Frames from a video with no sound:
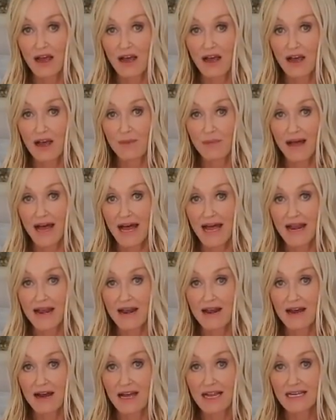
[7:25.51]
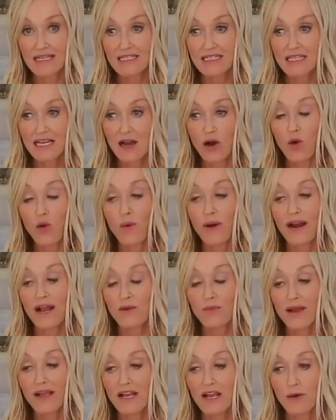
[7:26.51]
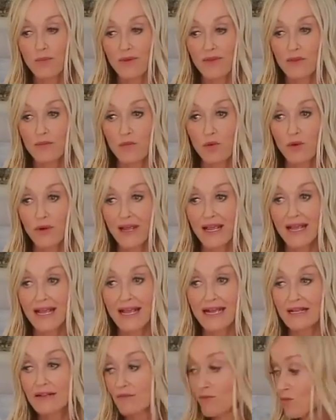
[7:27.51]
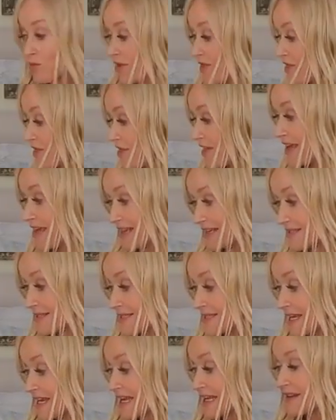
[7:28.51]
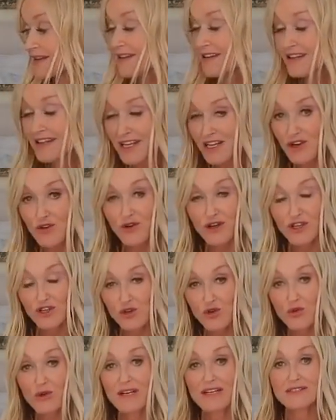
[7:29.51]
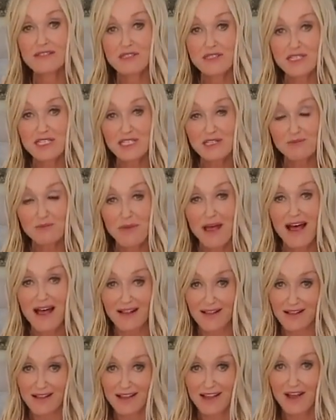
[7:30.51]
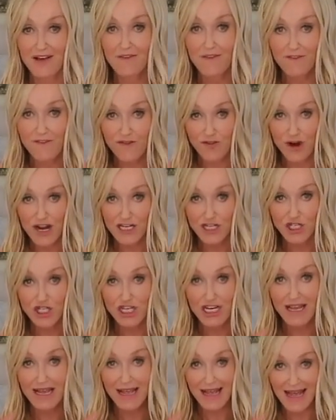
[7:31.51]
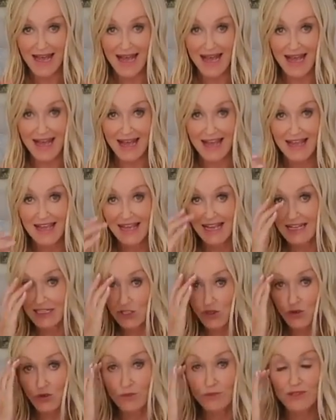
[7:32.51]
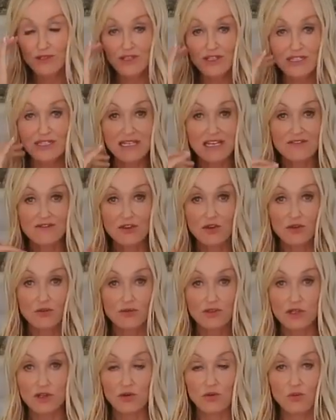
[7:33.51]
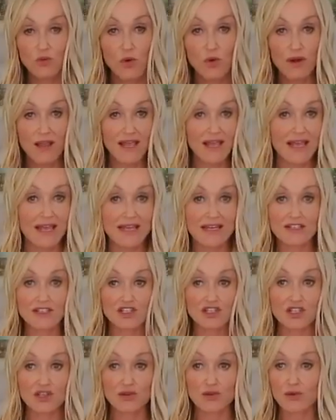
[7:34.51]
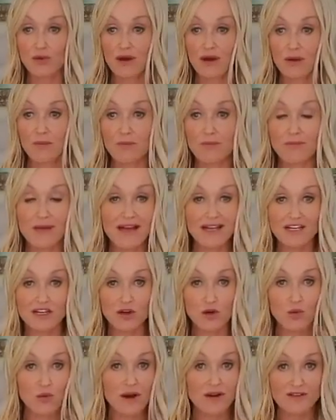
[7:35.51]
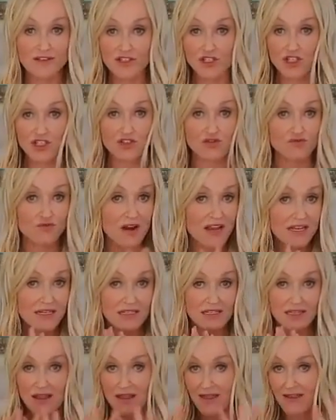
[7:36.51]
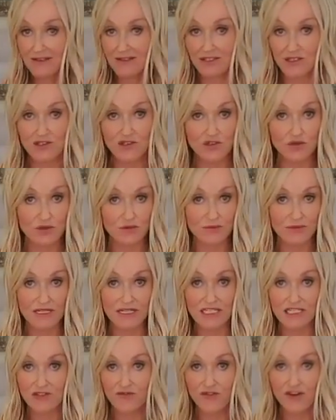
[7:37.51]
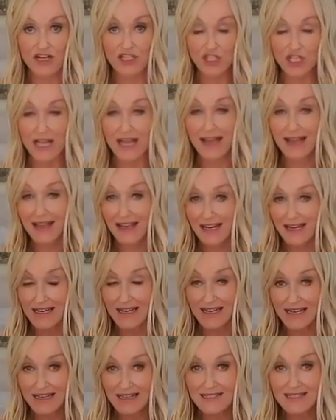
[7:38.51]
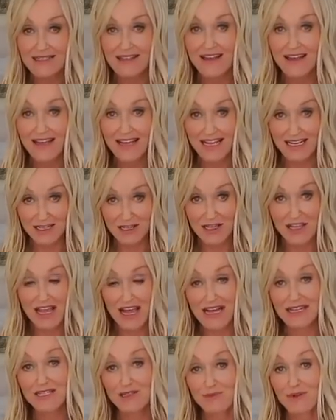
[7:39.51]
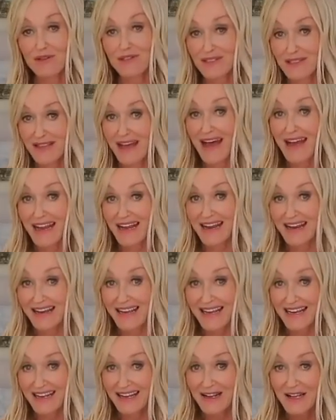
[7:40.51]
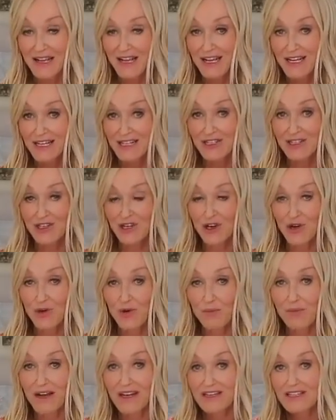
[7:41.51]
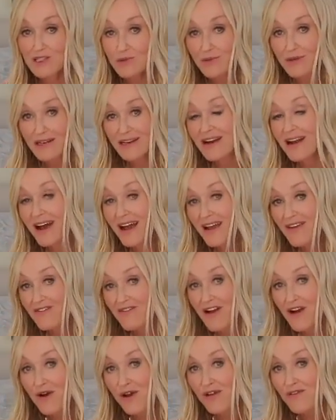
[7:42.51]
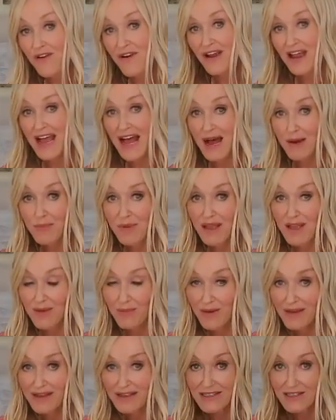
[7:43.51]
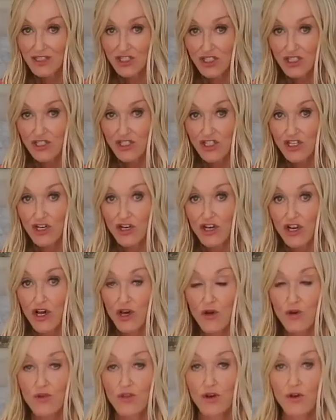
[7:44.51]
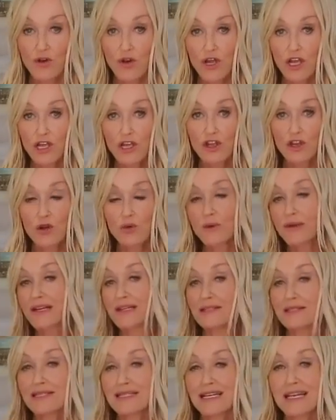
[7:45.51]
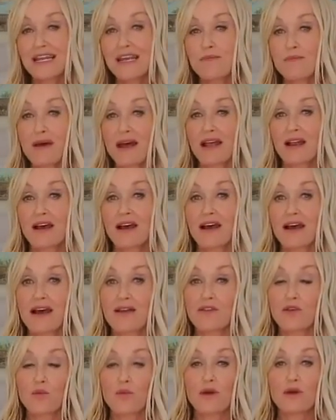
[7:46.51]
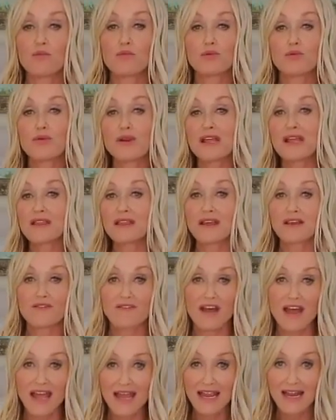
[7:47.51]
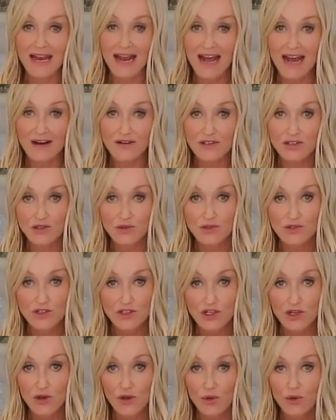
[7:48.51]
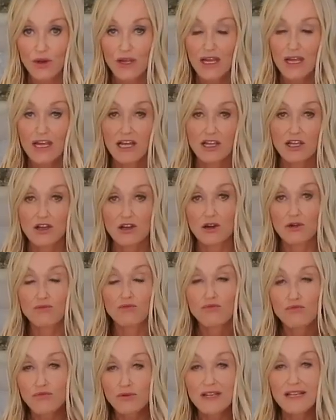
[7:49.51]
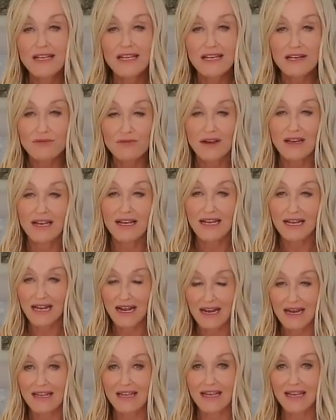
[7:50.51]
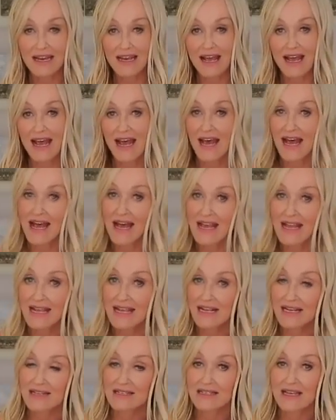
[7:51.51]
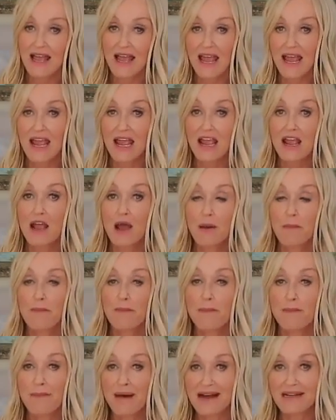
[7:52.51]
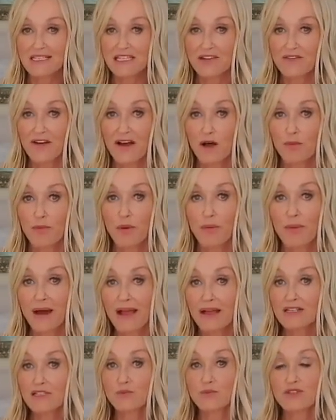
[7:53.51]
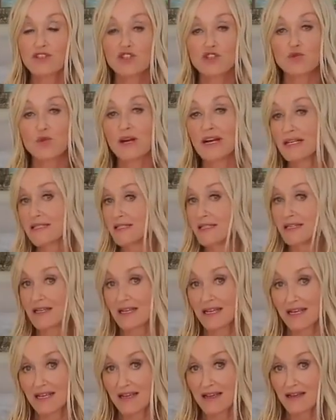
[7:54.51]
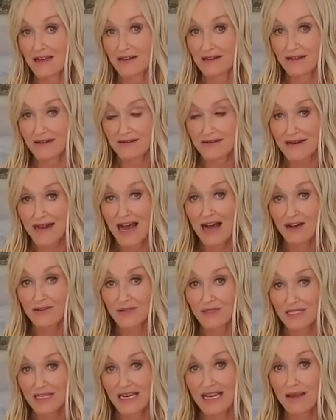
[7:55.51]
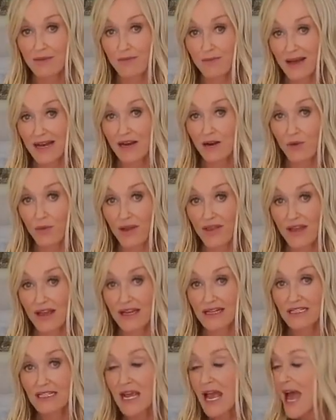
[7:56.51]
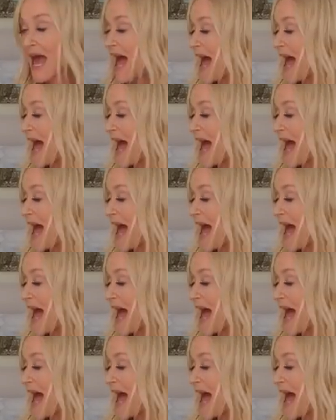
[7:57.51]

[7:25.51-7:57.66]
at night, or when I wake up in the morning, with this, you can smell fresh air. It's almost as if you sort of walking into a meadow where it's just rained and thunderstormed and it's fresh air. The air smells that clean. So my husband and I are very, very happy, because just to know that, you know, we can sleep better and that we're breathing for 8 hours or so, you know, really, really clean air is a massive help. And my husband swears that he can now sleep better with it.